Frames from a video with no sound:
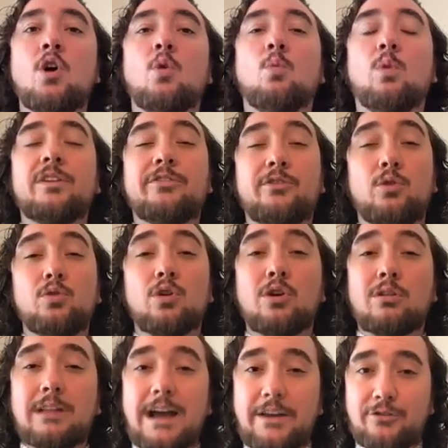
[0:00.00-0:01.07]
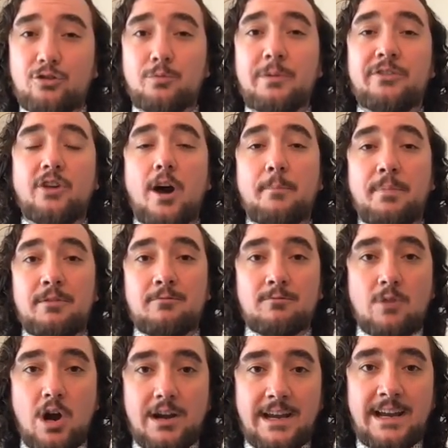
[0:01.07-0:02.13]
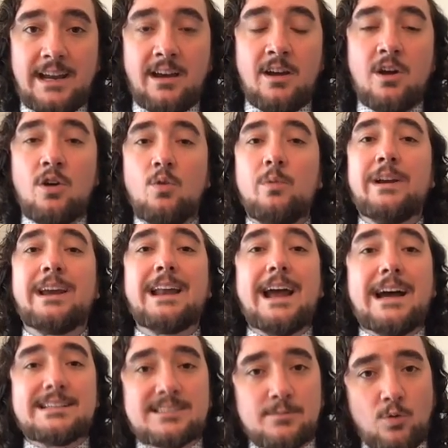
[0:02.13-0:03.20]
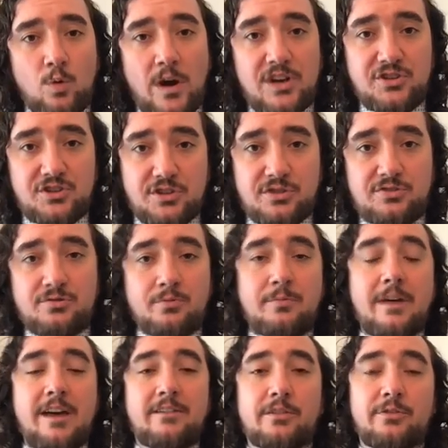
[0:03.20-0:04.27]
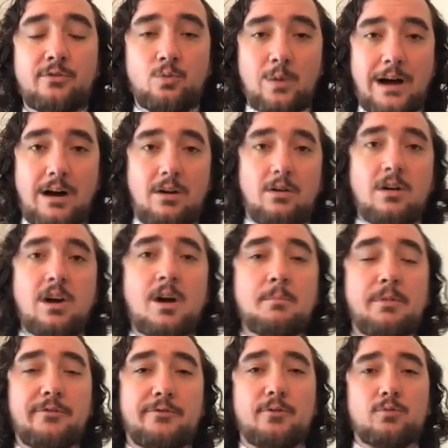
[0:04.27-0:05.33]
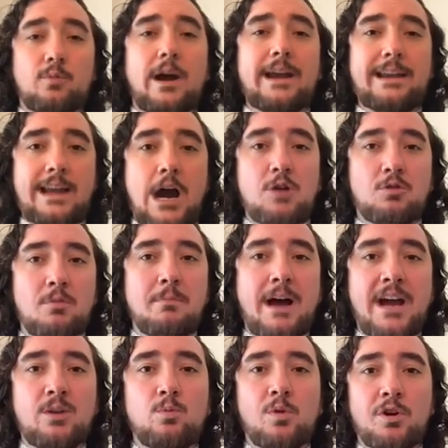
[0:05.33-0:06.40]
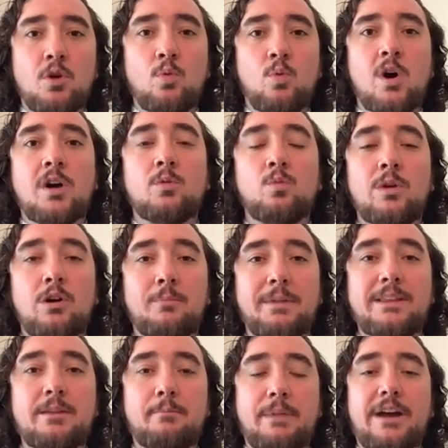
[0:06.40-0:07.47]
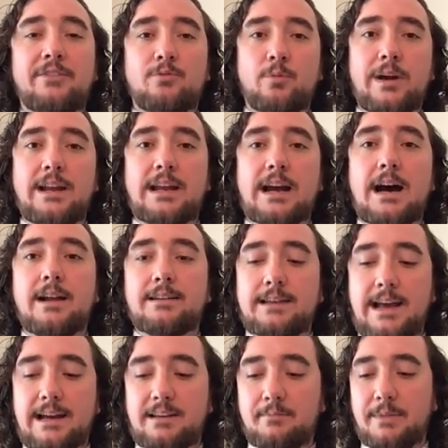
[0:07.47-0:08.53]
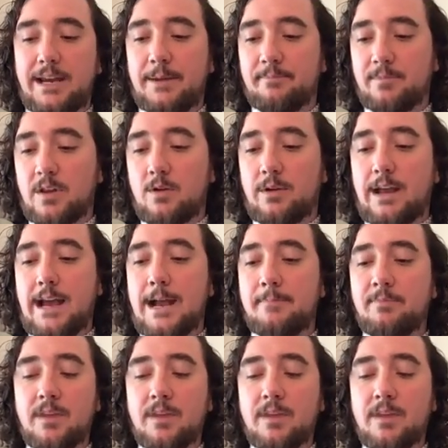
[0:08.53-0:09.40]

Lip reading: Once Google Classroom is up and running, we can ask some questions through there as well. But for right now, Remind 101 will be the best way to contact me, okay?